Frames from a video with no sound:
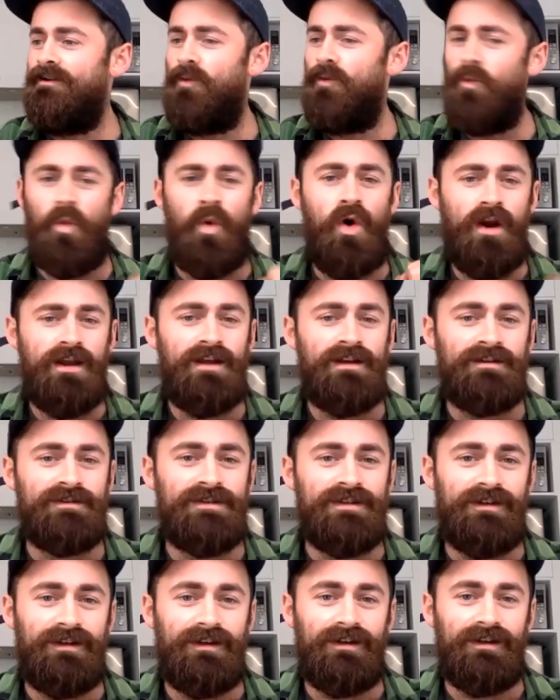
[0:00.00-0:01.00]
wanting
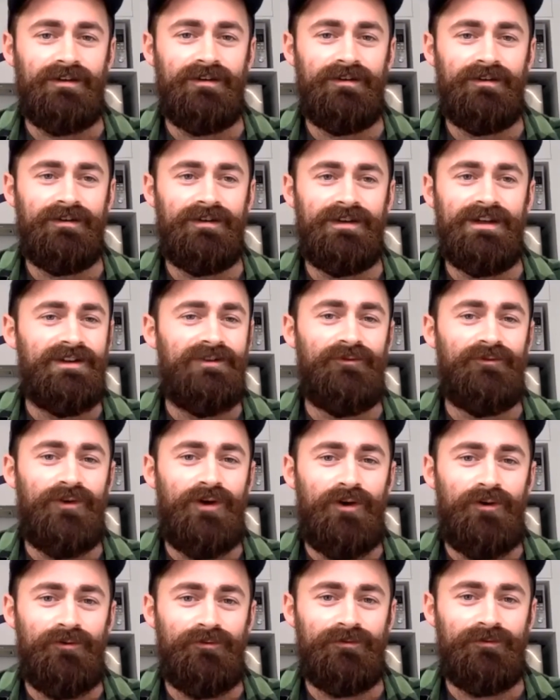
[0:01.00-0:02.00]
to get
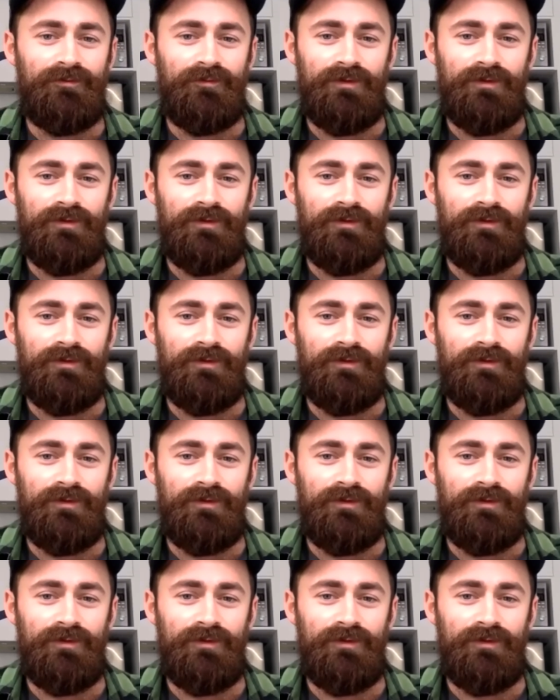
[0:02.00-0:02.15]
involved